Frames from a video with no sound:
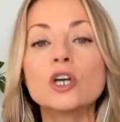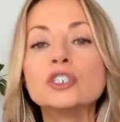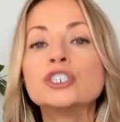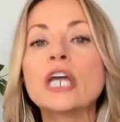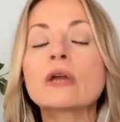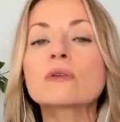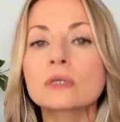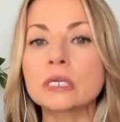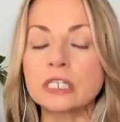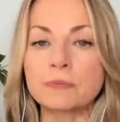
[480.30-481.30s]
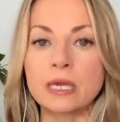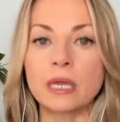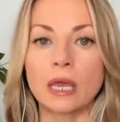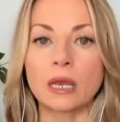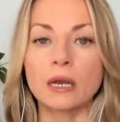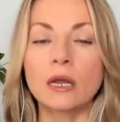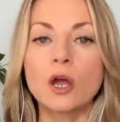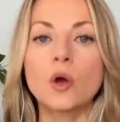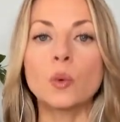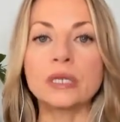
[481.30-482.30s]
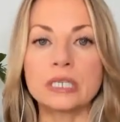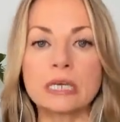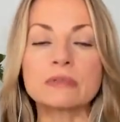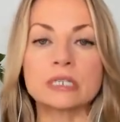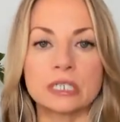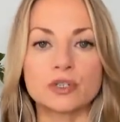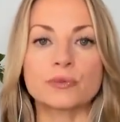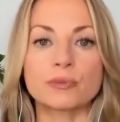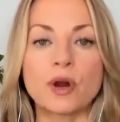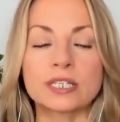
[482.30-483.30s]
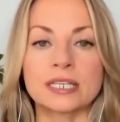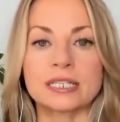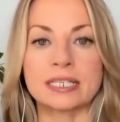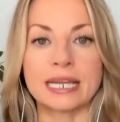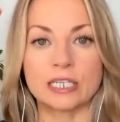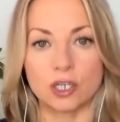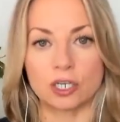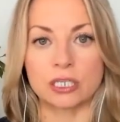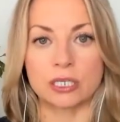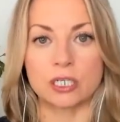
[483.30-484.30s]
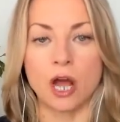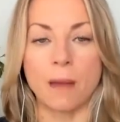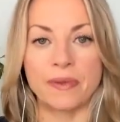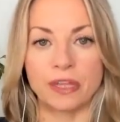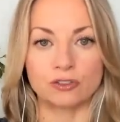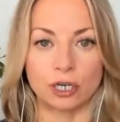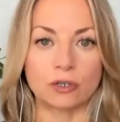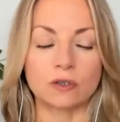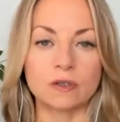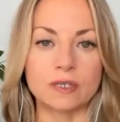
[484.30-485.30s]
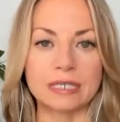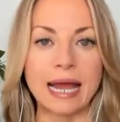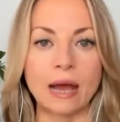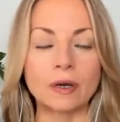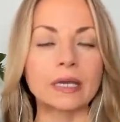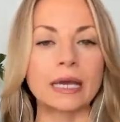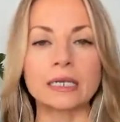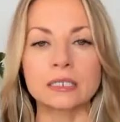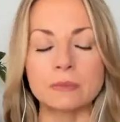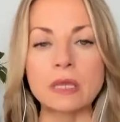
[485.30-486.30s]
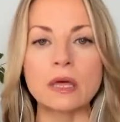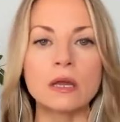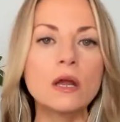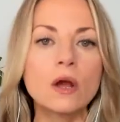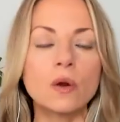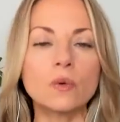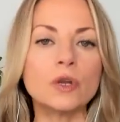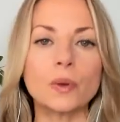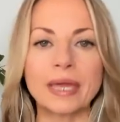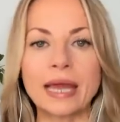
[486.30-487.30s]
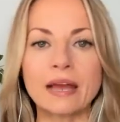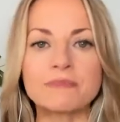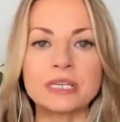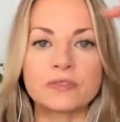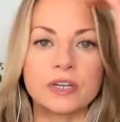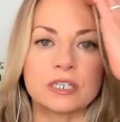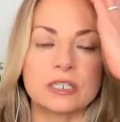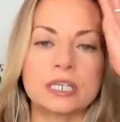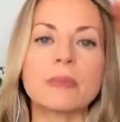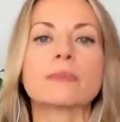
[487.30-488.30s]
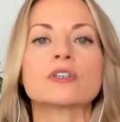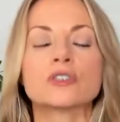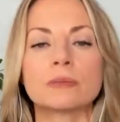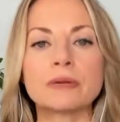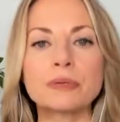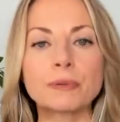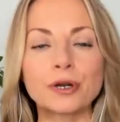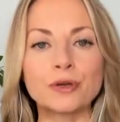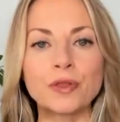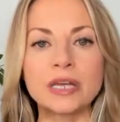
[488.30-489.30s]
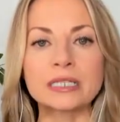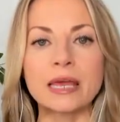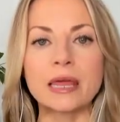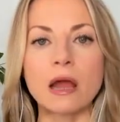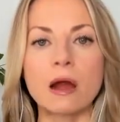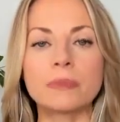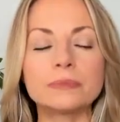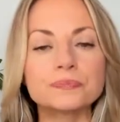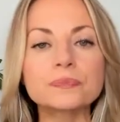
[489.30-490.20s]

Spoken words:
generally speaking, with teams and systems and processes, it starts at the top and then trickles down. And again, it doesn't mean that we can't have misfits on team members, or sometimes people aren't who they say they are, but